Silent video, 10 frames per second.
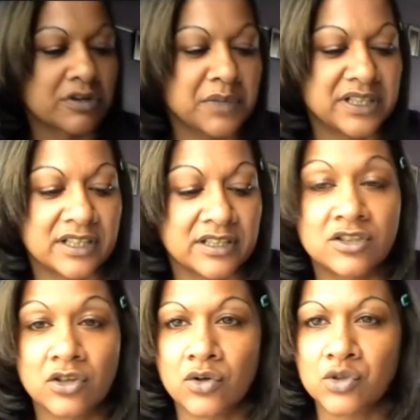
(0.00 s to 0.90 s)
were admitted
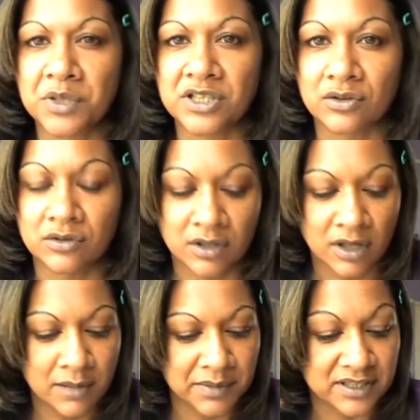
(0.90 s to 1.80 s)
to hospital
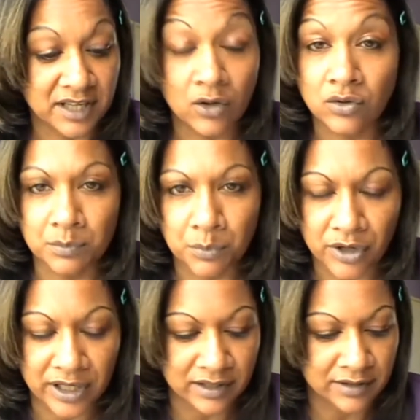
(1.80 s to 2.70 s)
because they couldn't
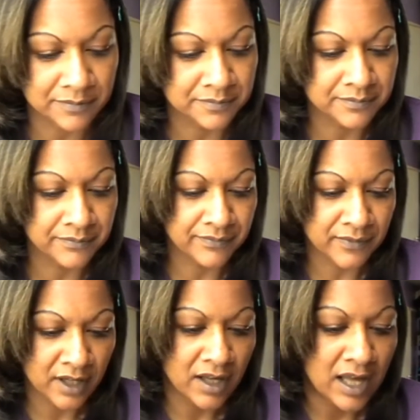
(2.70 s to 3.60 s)
breathe.
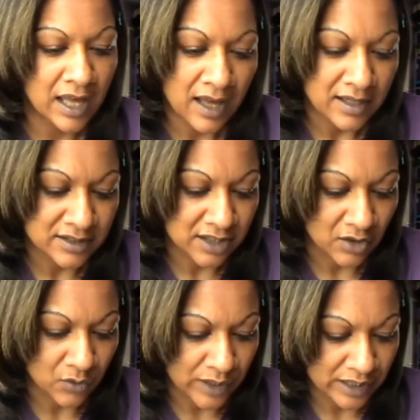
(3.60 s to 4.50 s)

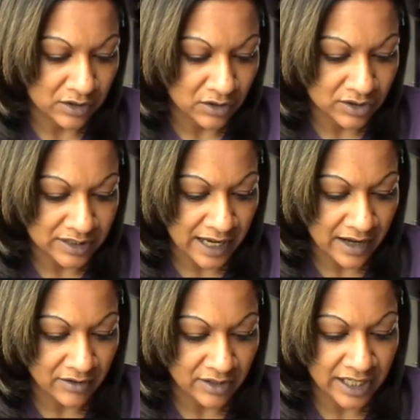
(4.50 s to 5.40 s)
So if we look
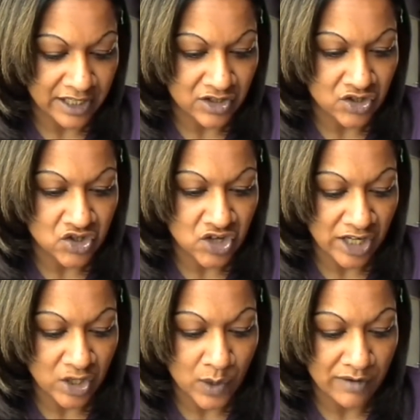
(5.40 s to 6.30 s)
down in
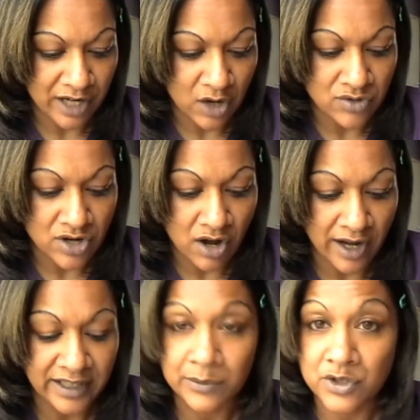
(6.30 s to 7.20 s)
January
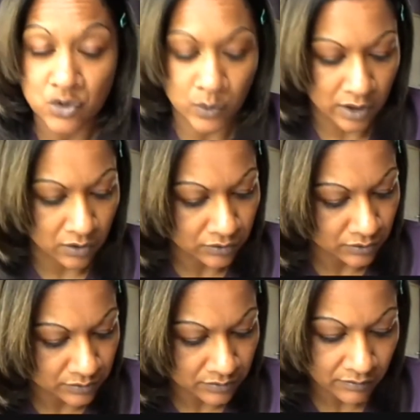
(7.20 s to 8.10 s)
09, it was 12.
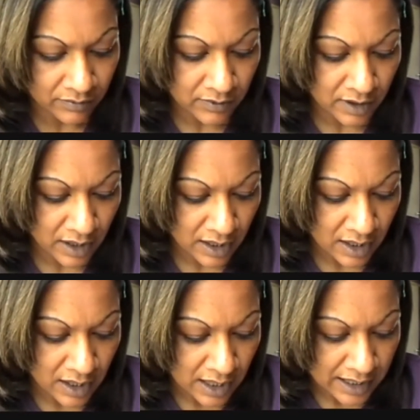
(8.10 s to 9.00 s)

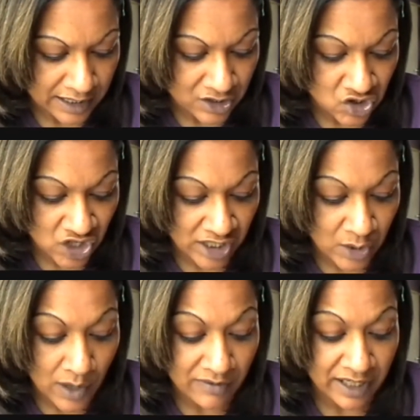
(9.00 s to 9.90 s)
In
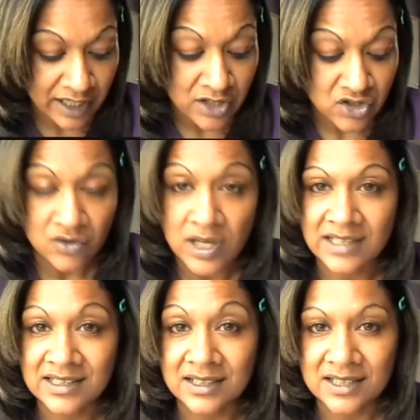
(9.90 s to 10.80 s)
January
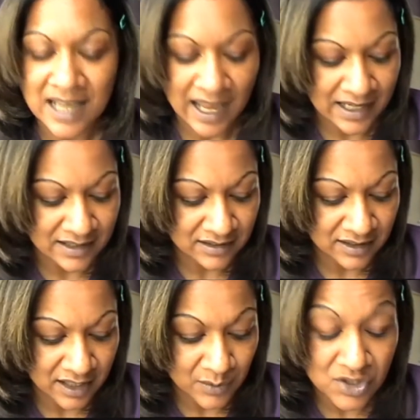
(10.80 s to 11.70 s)

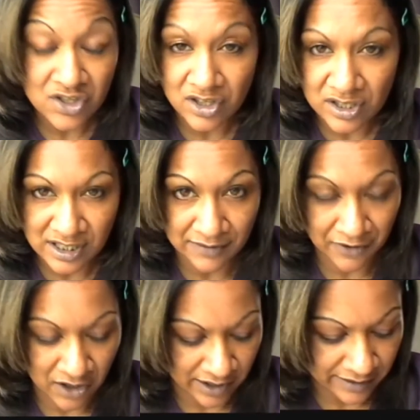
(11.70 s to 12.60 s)
2010, it was
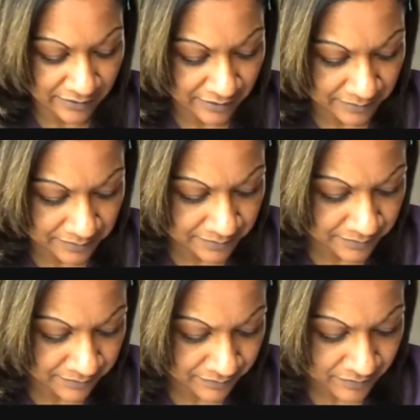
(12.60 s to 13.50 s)
35.
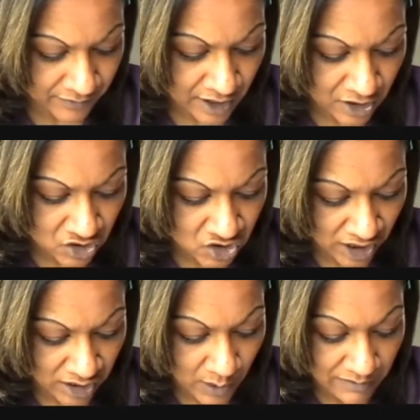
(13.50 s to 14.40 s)

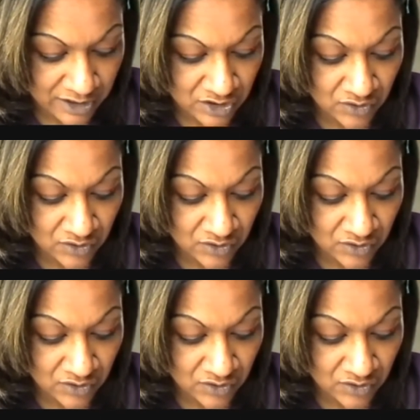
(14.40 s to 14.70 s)
January